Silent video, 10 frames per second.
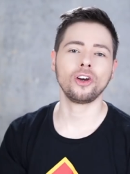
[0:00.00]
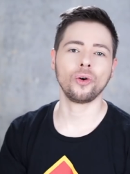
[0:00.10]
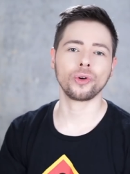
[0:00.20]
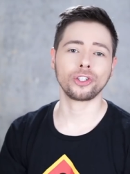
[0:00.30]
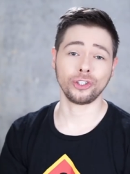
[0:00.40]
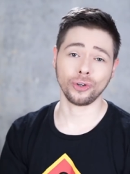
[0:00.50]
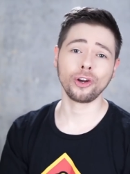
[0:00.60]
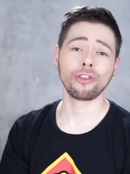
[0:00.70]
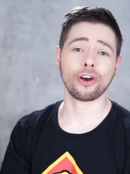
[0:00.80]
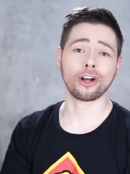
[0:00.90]
me know what
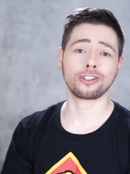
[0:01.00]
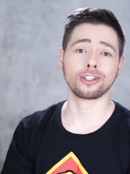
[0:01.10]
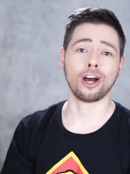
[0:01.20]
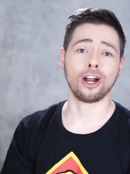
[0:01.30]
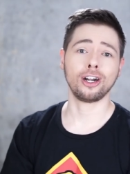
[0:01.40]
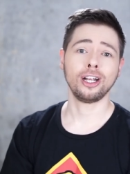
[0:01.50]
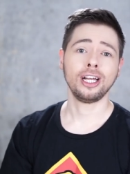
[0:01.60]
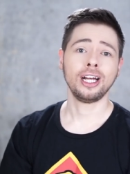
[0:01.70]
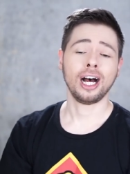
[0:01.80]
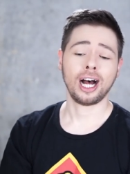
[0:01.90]
your thoughts are
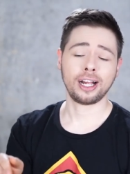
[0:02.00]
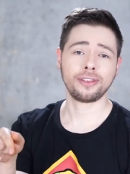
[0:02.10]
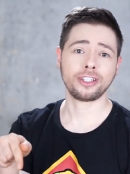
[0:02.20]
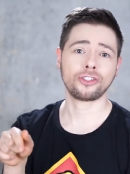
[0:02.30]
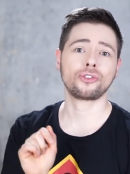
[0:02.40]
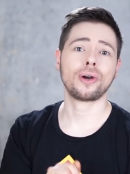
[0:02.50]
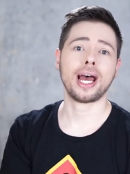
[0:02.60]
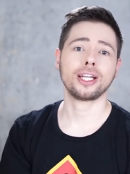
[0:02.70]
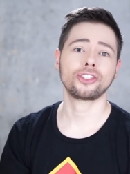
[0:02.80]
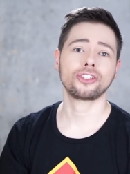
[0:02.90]
on this
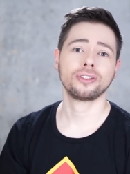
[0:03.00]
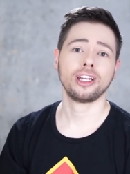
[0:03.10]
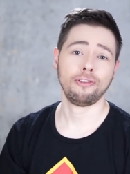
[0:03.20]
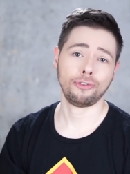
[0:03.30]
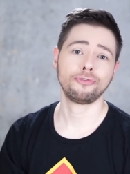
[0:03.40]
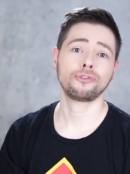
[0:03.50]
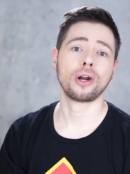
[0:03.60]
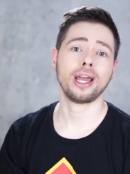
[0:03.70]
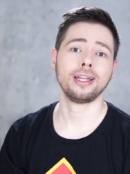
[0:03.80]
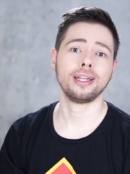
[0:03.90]
trash if you've
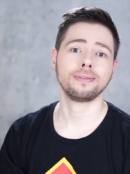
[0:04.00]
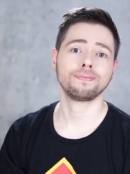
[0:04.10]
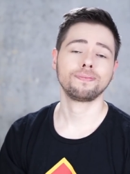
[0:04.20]
tried it